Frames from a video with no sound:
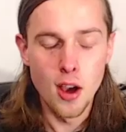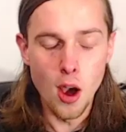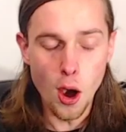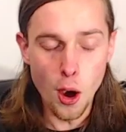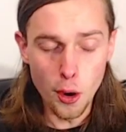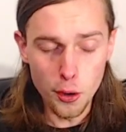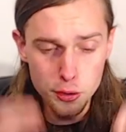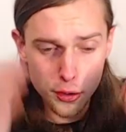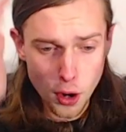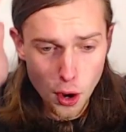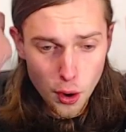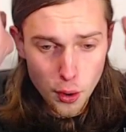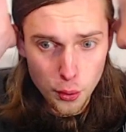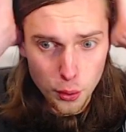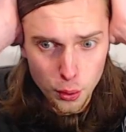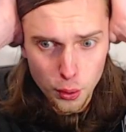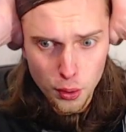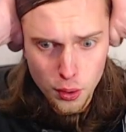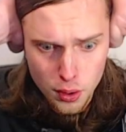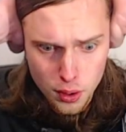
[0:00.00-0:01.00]
Oh
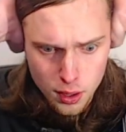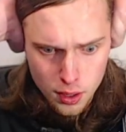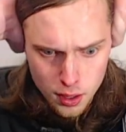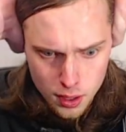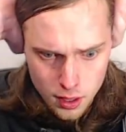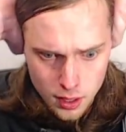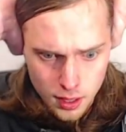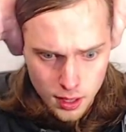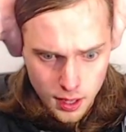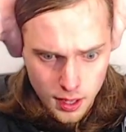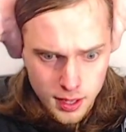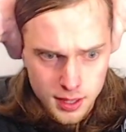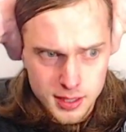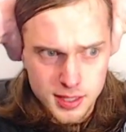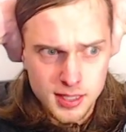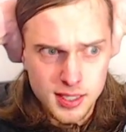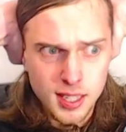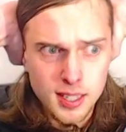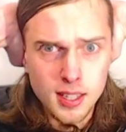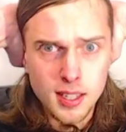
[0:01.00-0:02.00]
no. He's
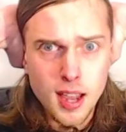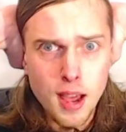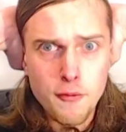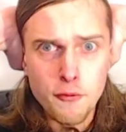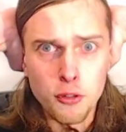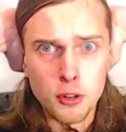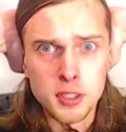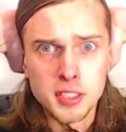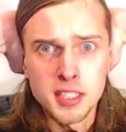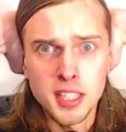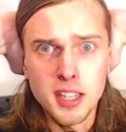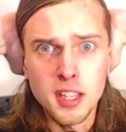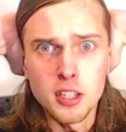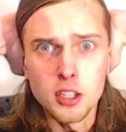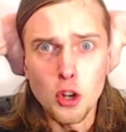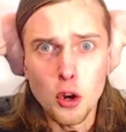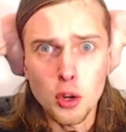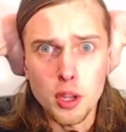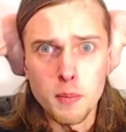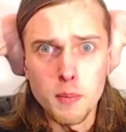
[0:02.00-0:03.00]
setting up for a second
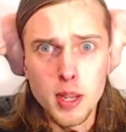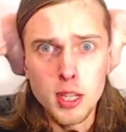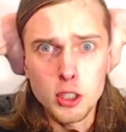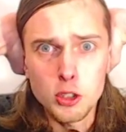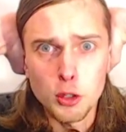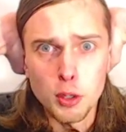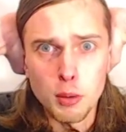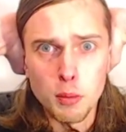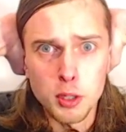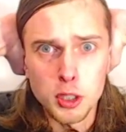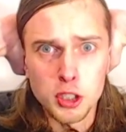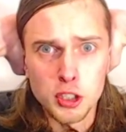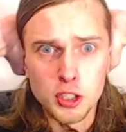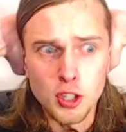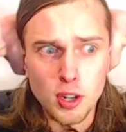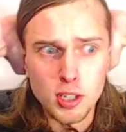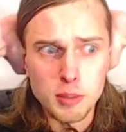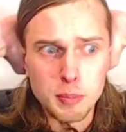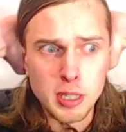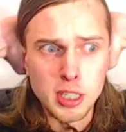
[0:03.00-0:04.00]
documentary which is
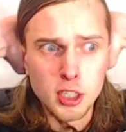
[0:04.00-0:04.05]
going to be